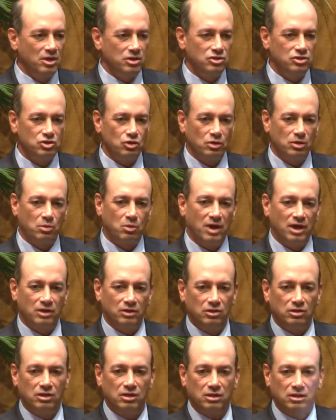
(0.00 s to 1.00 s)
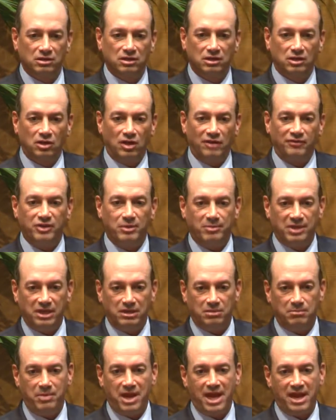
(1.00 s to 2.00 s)
You sort of want to look a little off the
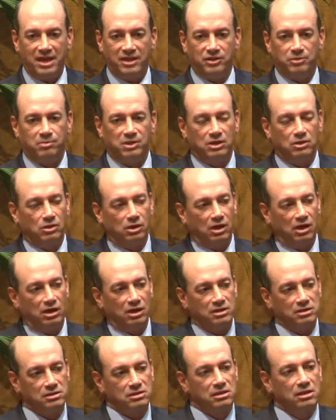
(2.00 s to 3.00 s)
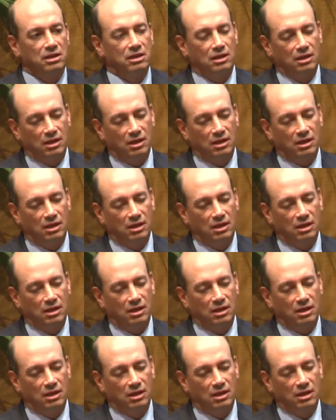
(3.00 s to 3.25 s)
beaten path because